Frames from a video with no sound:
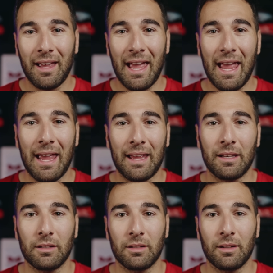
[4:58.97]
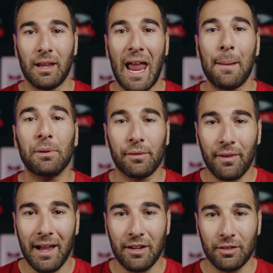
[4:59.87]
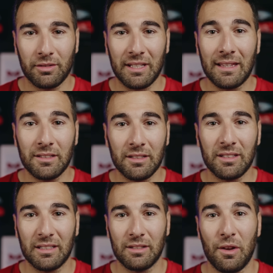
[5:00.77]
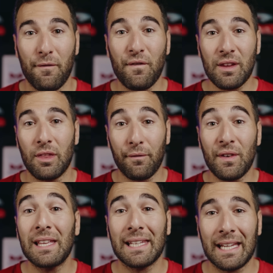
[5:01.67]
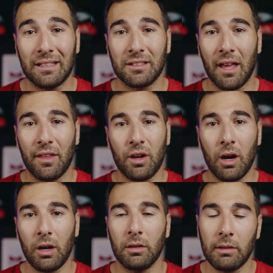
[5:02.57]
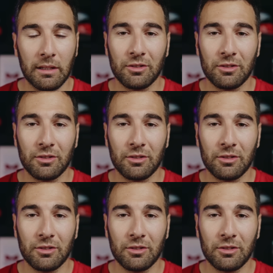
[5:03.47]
and amplify your senses and the feeling inside the car, and that's